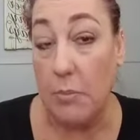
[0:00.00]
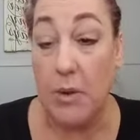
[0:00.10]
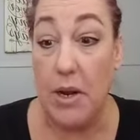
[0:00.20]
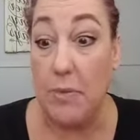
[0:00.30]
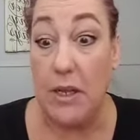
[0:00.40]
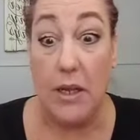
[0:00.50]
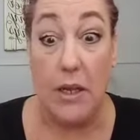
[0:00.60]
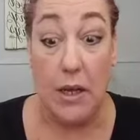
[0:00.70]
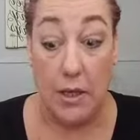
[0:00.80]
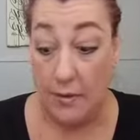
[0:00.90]
But I mean,
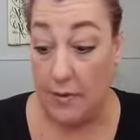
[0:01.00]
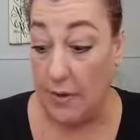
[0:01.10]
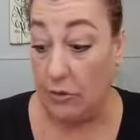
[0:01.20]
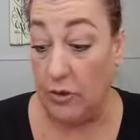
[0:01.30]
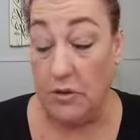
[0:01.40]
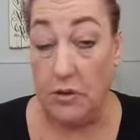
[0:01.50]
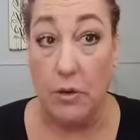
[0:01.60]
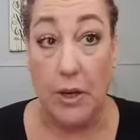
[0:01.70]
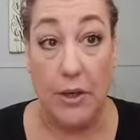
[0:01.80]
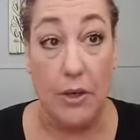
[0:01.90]
essentially
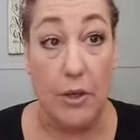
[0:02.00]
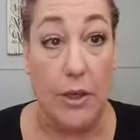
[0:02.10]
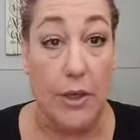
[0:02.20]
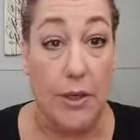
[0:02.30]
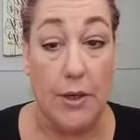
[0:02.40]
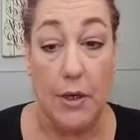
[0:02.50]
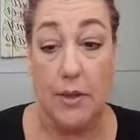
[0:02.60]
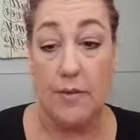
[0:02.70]
too, I could,